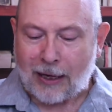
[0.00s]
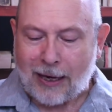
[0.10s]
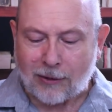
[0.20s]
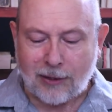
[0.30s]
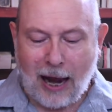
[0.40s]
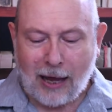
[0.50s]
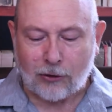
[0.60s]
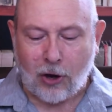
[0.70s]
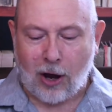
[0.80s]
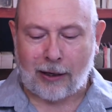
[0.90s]
It's
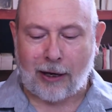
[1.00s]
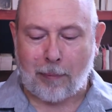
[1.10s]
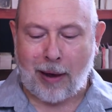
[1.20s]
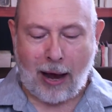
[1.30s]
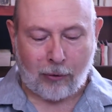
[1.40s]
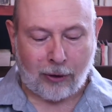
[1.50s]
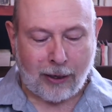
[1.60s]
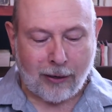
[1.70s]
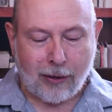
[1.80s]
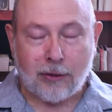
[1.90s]
not talking about
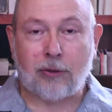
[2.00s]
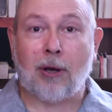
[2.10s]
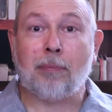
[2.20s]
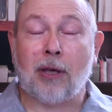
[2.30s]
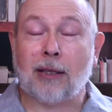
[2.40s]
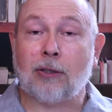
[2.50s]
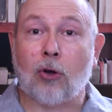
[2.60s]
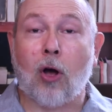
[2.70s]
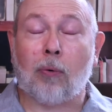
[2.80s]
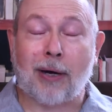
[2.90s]
something that's
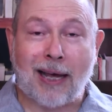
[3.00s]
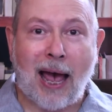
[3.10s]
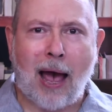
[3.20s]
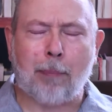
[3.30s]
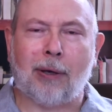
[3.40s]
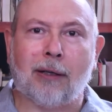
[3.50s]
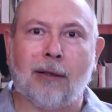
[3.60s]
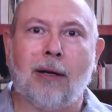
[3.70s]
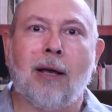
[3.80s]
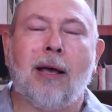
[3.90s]
already
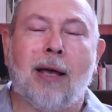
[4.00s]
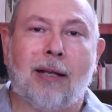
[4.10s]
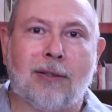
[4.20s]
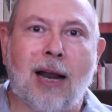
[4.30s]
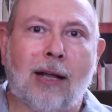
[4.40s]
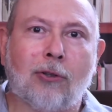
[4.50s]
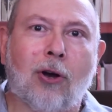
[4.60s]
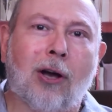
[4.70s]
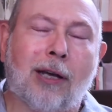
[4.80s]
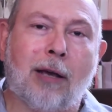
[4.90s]
happened. It's not
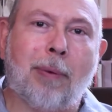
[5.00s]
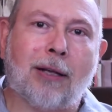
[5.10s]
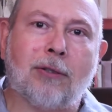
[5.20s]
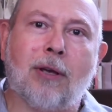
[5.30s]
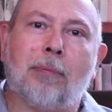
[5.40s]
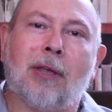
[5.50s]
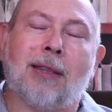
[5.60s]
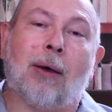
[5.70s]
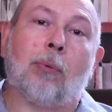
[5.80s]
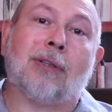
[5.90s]
talking about something
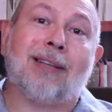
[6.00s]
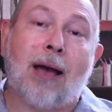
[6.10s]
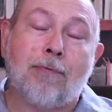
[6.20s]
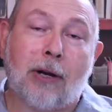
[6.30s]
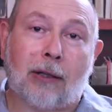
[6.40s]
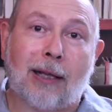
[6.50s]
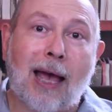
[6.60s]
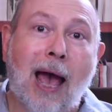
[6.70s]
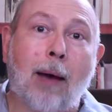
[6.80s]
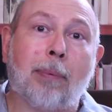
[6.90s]
that will definitely
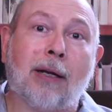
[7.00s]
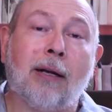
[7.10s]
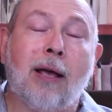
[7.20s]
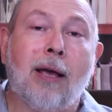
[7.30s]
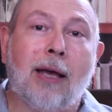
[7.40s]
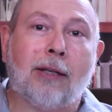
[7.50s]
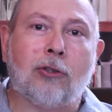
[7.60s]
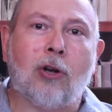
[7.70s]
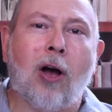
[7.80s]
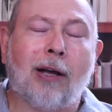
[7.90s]
happen. It's
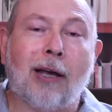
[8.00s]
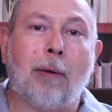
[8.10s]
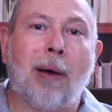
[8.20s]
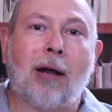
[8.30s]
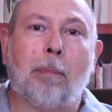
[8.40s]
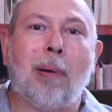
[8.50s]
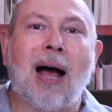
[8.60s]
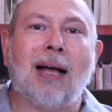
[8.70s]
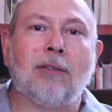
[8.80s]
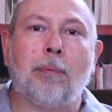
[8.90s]
talking about a
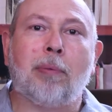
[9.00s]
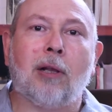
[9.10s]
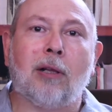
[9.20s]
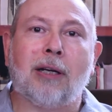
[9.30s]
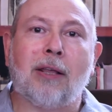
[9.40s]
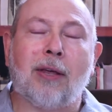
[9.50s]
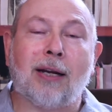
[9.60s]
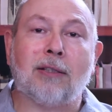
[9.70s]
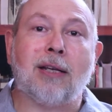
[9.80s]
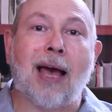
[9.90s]
possibility that
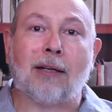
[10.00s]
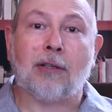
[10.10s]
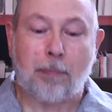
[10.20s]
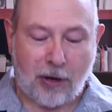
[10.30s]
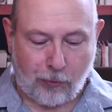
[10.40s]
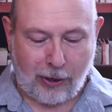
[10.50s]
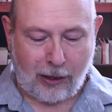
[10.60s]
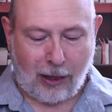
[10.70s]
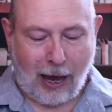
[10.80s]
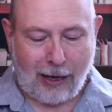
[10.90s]
is yet to be
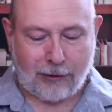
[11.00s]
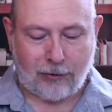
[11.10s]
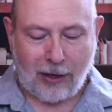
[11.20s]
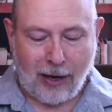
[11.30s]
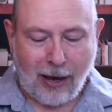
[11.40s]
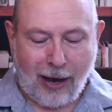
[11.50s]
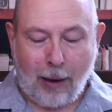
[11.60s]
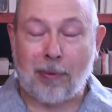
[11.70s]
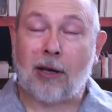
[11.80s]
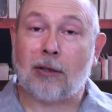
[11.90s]
realized.
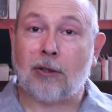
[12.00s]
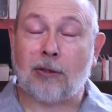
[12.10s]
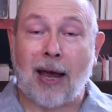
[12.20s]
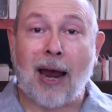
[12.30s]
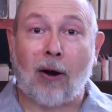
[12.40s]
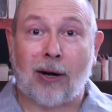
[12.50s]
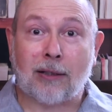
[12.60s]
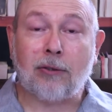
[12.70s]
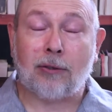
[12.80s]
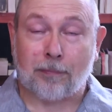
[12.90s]
And because it's
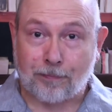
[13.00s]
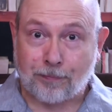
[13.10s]
aorist,